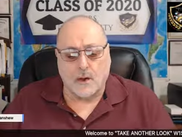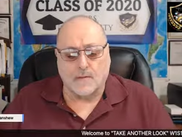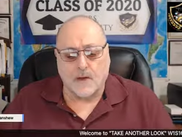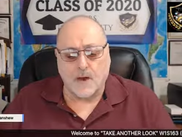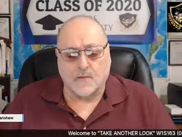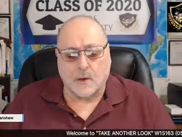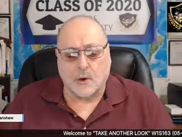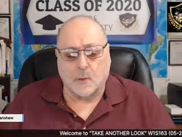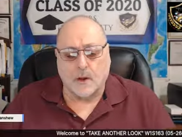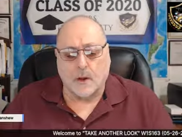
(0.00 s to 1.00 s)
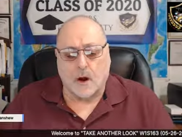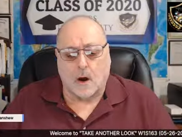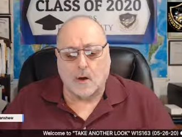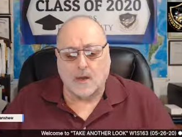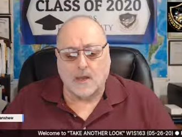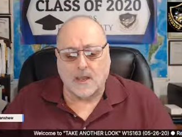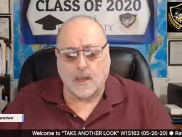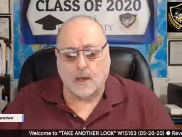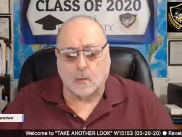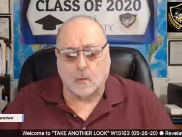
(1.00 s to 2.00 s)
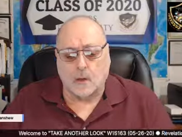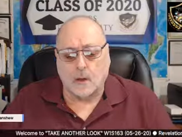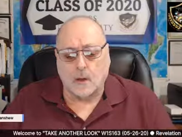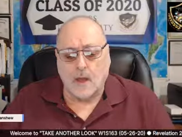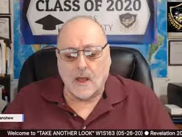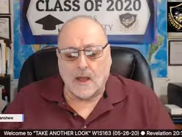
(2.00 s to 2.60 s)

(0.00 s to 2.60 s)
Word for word: and therefore we are equal